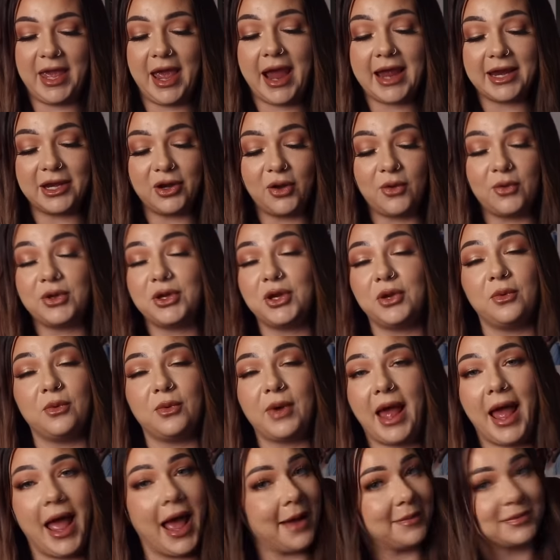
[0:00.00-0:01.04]
I know you
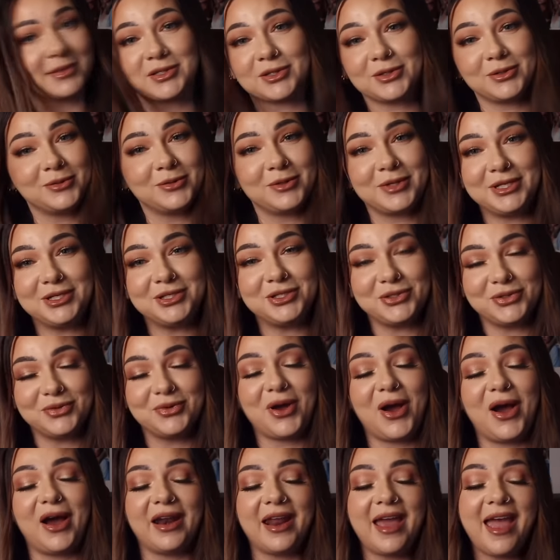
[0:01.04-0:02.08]
absolutely do
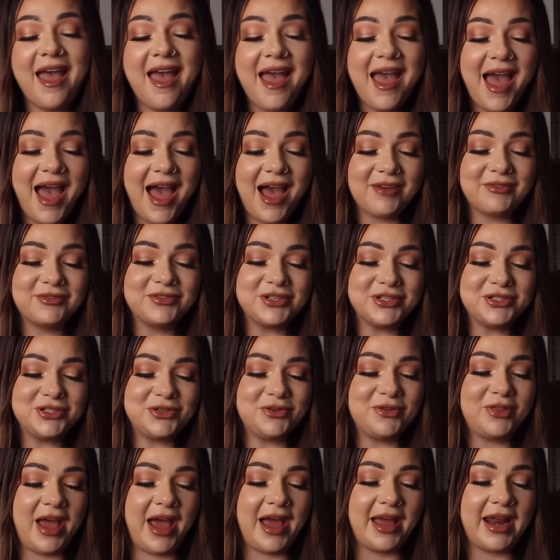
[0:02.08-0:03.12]
not have to do
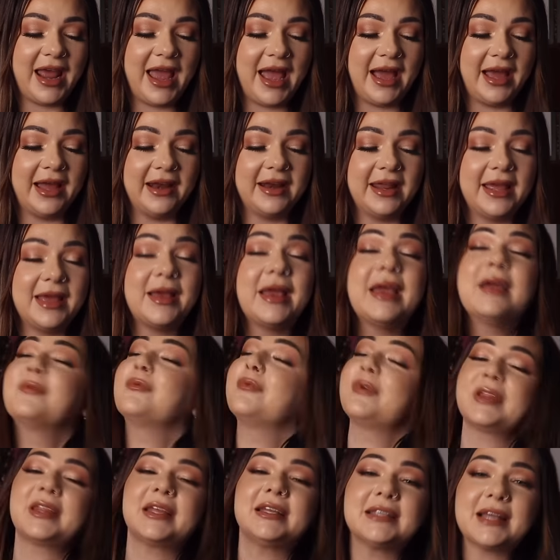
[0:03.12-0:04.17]
that, and it
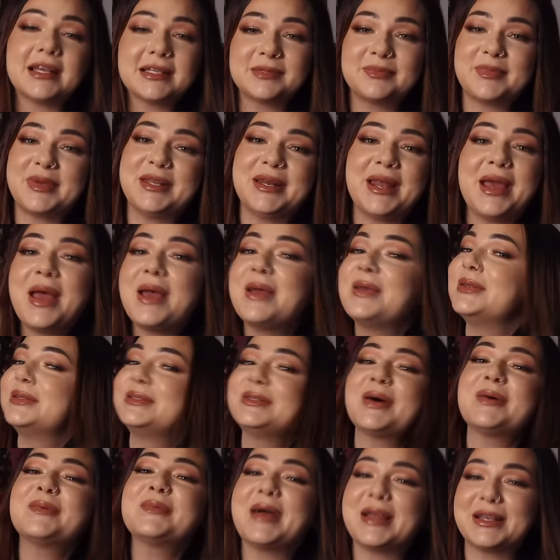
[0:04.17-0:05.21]
really does mean
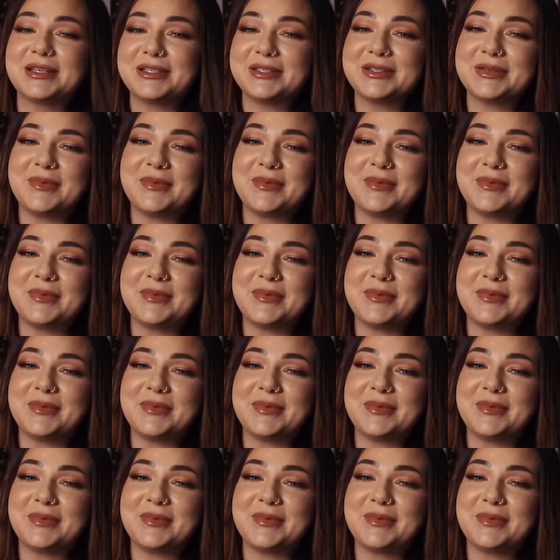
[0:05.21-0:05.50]
so much to